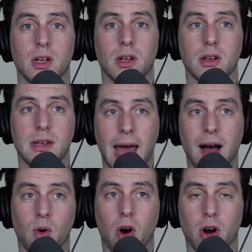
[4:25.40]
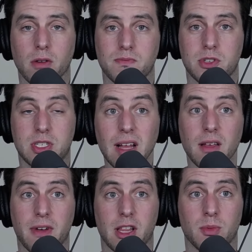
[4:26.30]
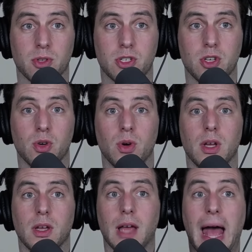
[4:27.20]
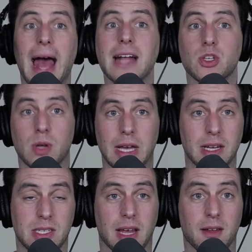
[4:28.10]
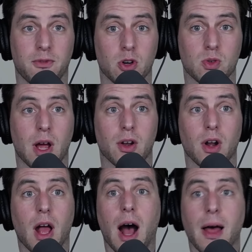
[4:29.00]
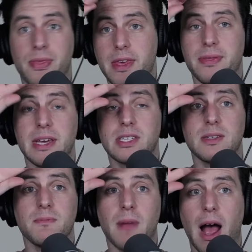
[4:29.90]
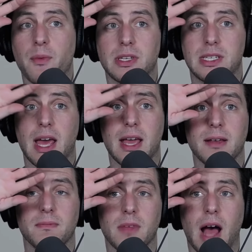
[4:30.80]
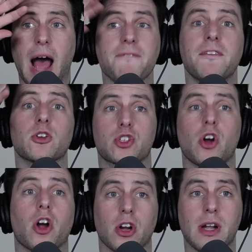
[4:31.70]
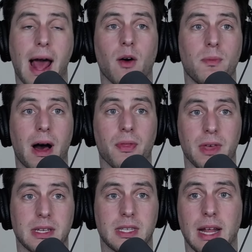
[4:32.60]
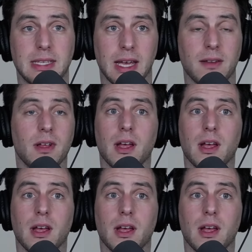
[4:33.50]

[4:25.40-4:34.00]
now are still available to you, and you could get a second first rounder. This, I would say, I feel stronger now about this than I did